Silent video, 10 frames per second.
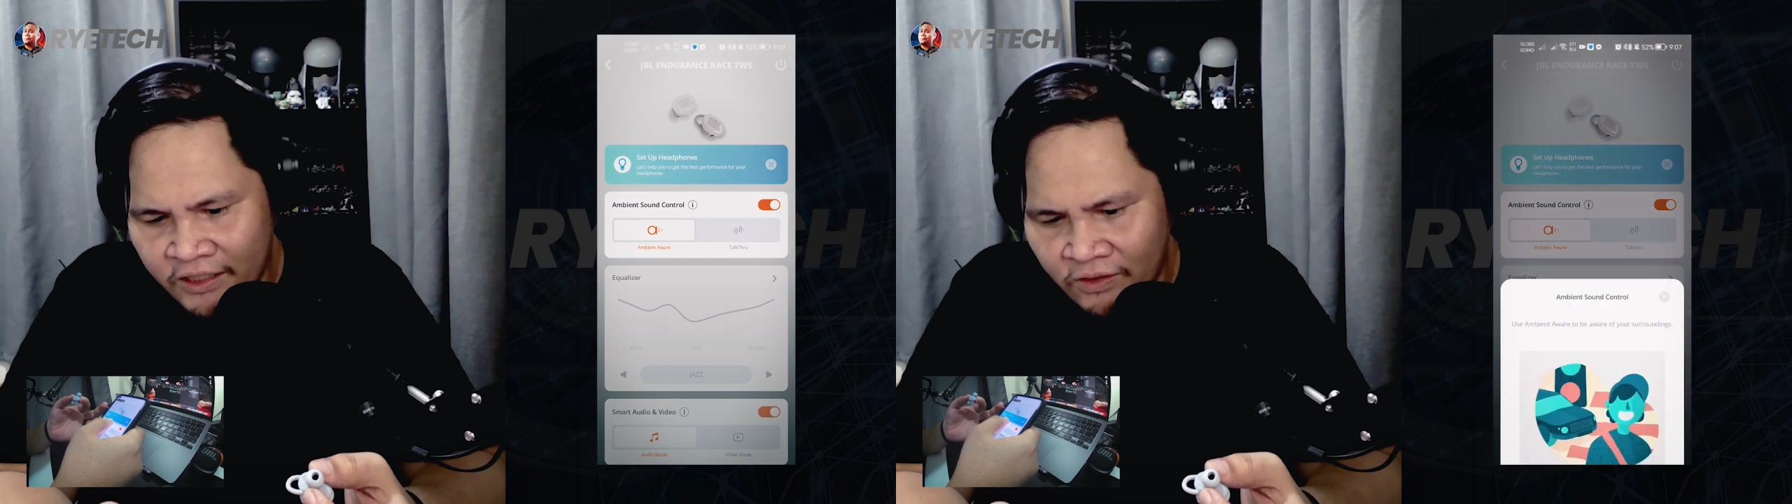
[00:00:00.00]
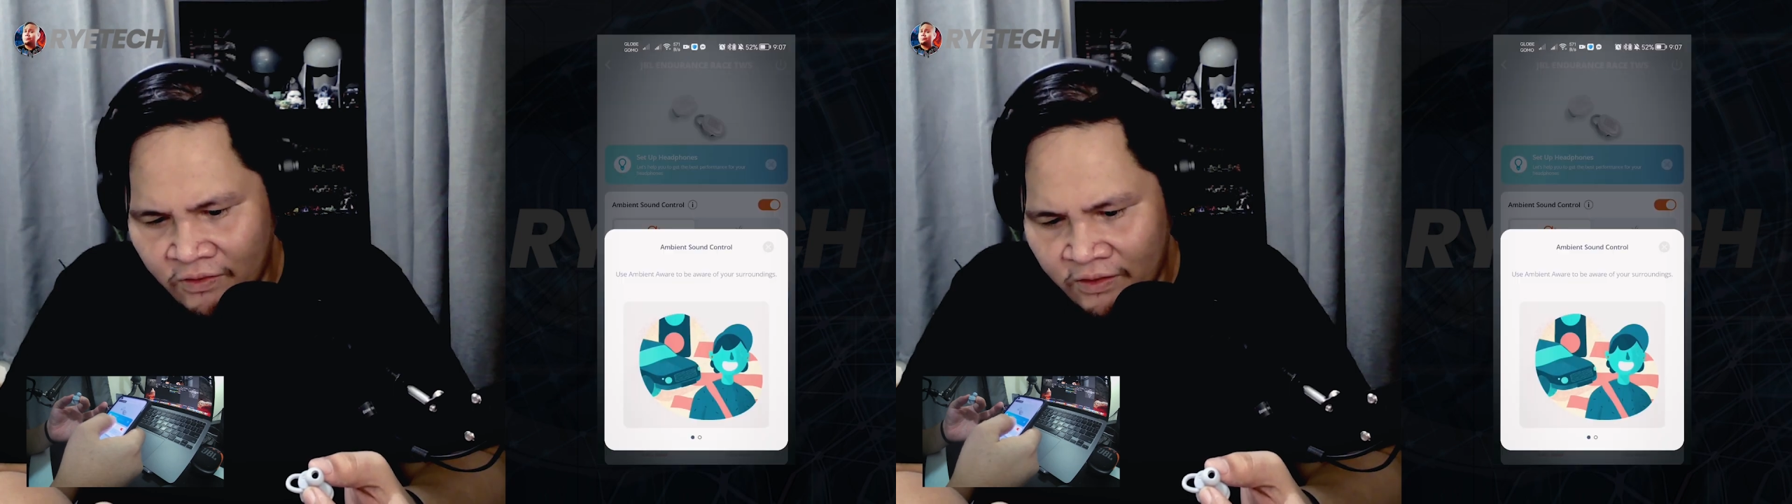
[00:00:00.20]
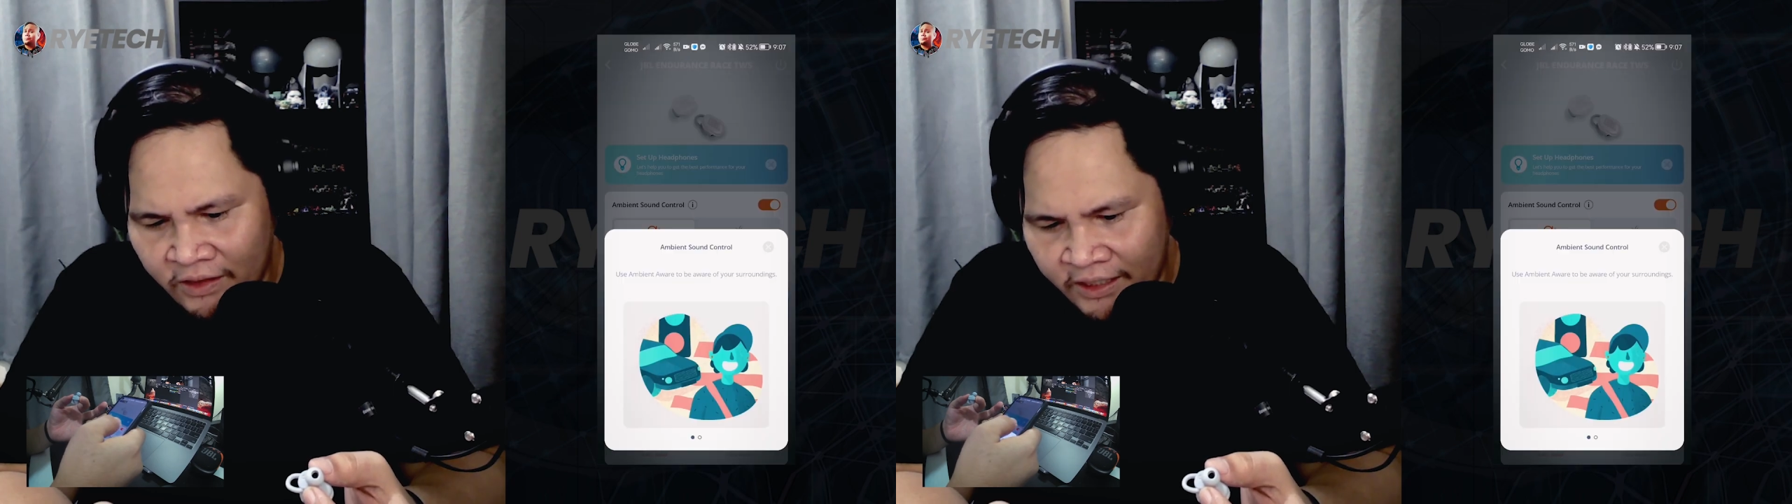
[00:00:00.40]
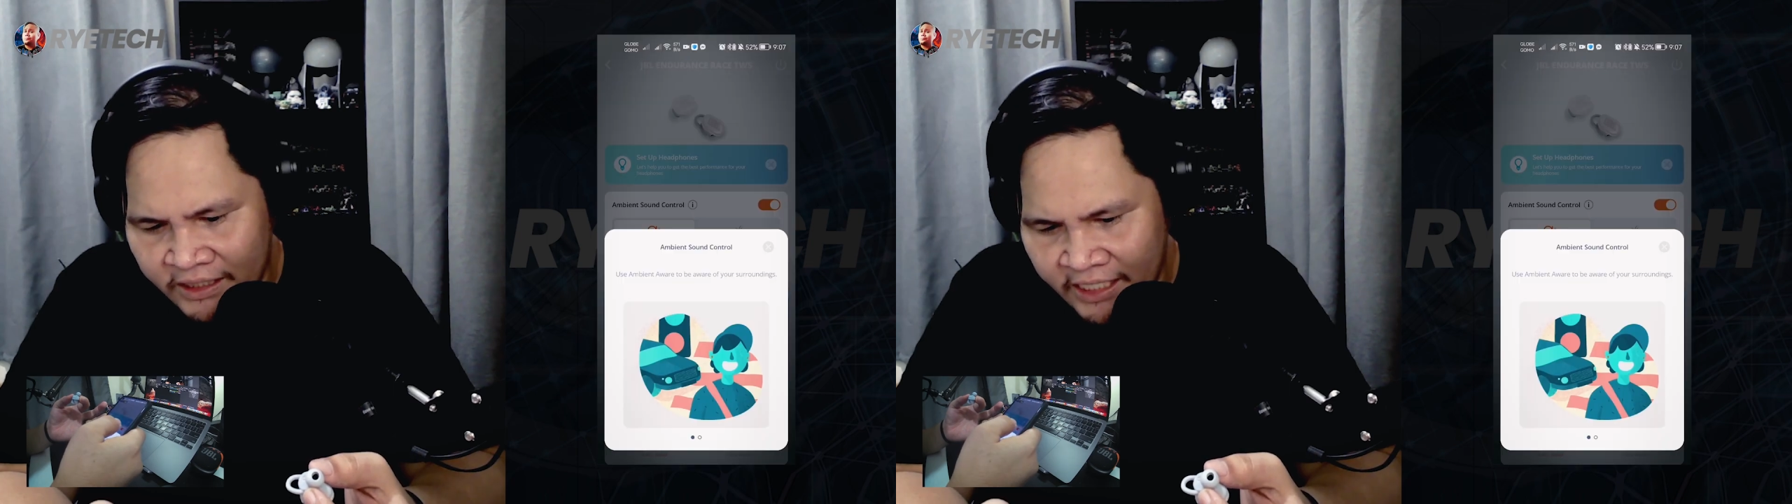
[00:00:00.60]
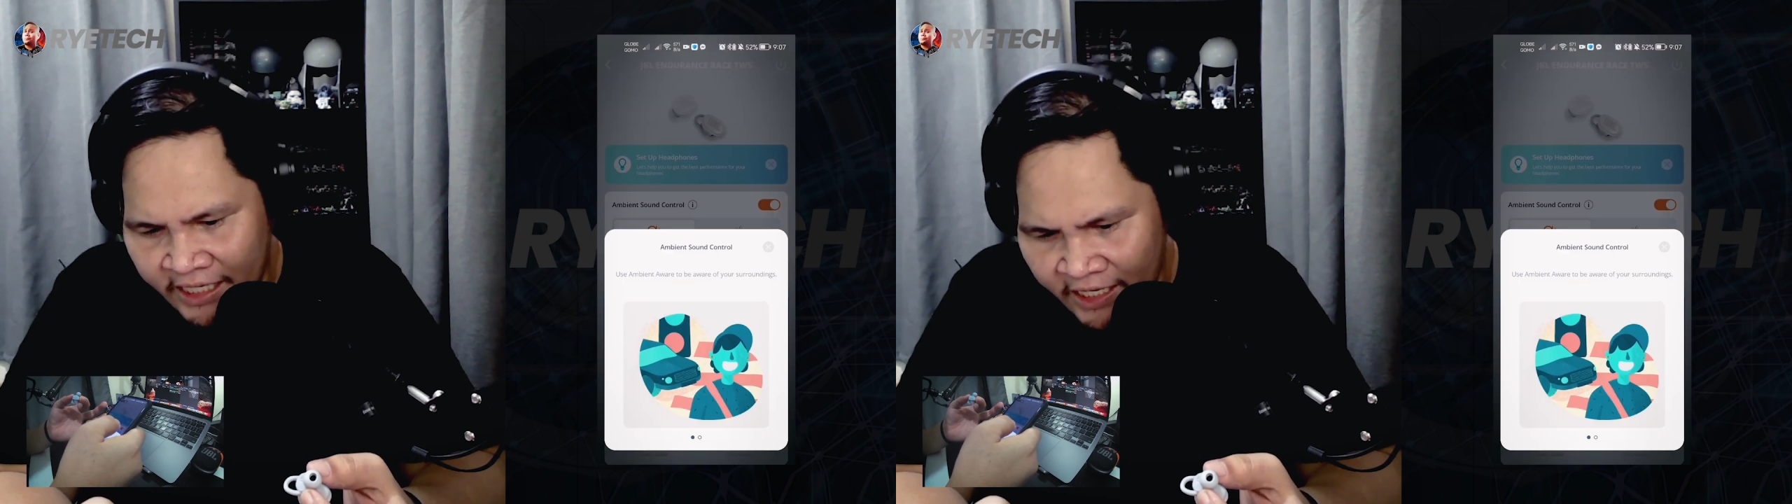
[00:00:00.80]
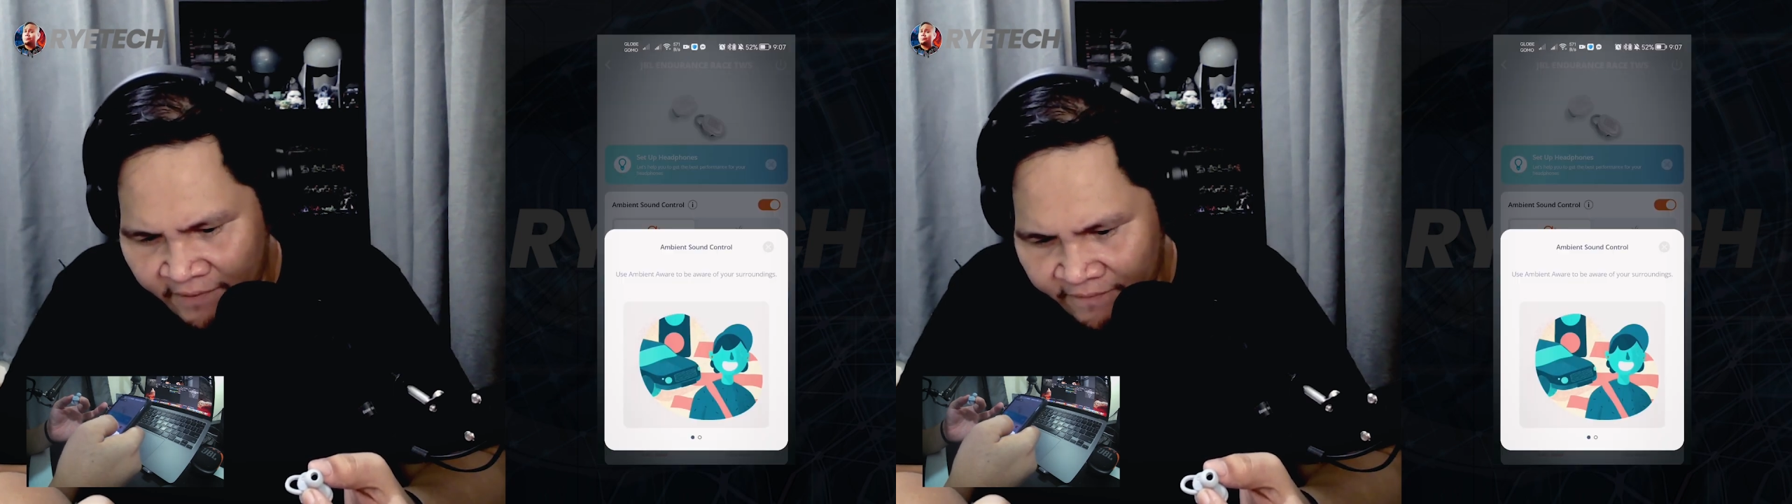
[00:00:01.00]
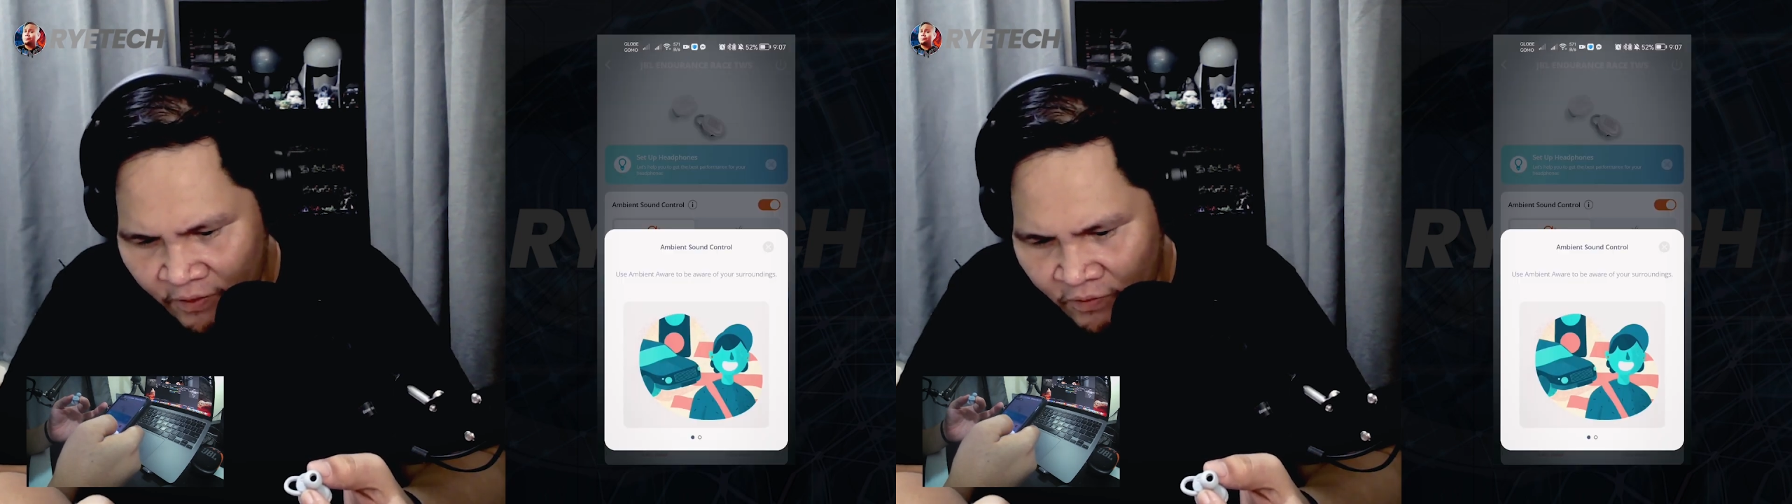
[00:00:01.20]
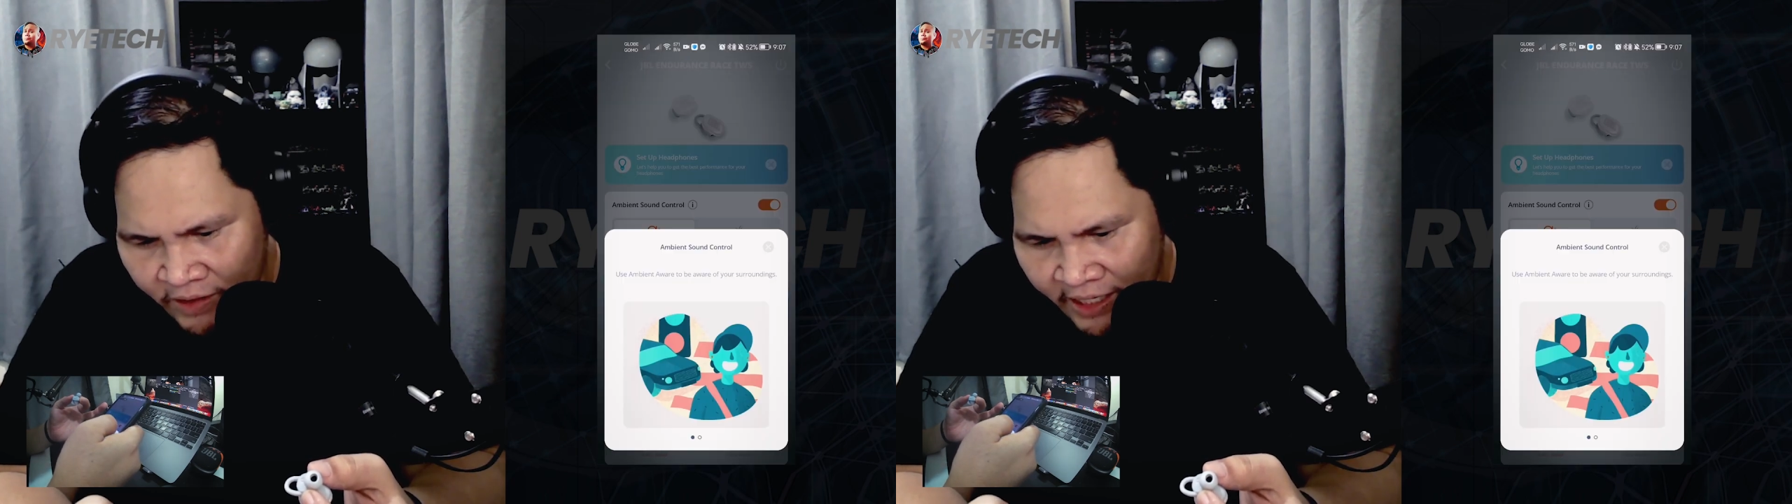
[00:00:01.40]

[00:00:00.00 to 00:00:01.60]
So there's an info.